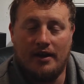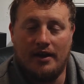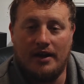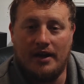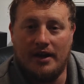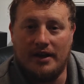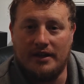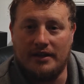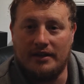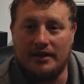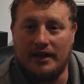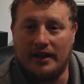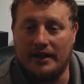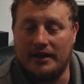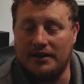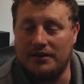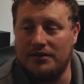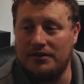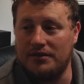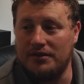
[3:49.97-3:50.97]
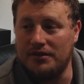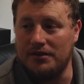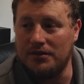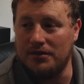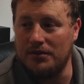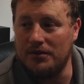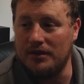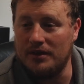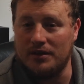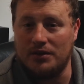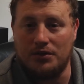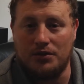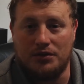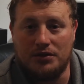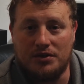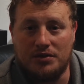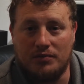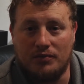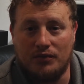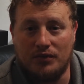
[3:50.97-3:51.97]
I'd like us to
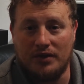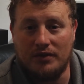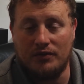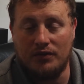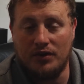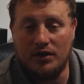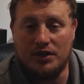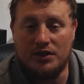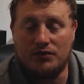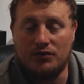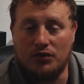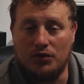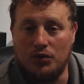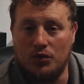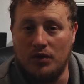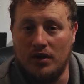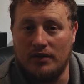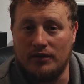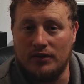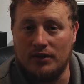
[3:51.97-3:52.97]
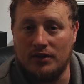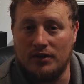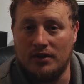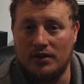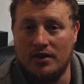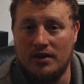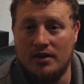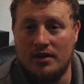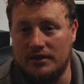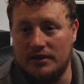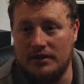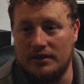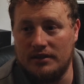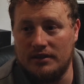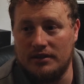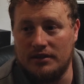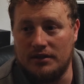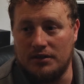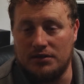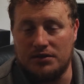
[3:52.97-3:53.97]
include some free footage for whoever
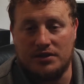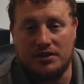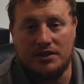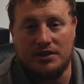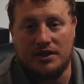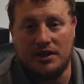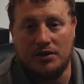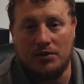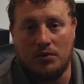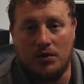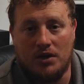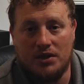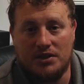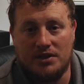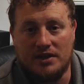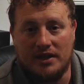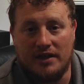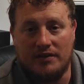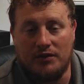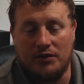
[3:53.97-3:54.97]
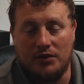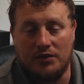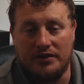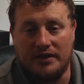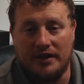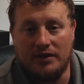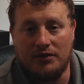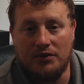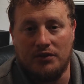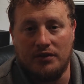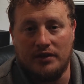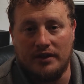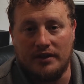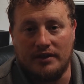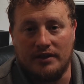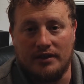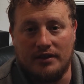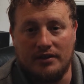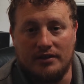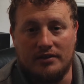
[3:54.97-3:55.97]
goes to the channel and watches it. Have a little download
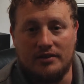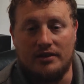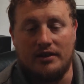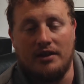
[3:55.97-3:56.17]
link there.